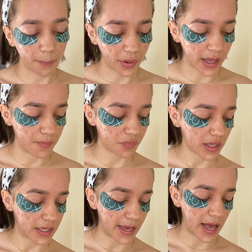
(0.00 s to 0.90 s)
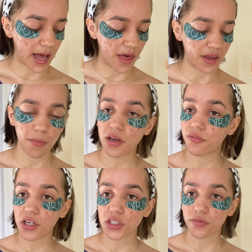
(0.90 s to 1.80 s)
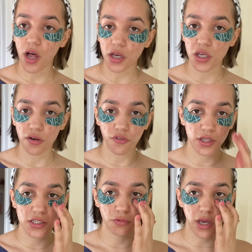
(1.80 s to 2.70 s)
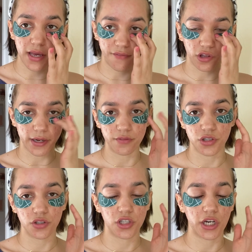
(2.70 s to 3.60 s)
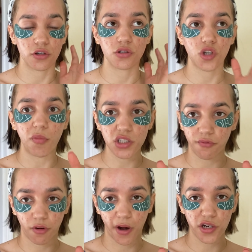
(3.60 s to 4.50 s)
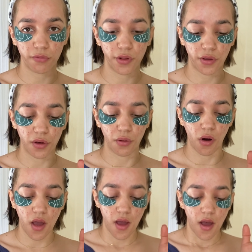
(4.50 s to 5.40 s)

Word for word: But yeah, I think I'm gonna finish the vlog here for this week. I feel like I've shared so much information with you.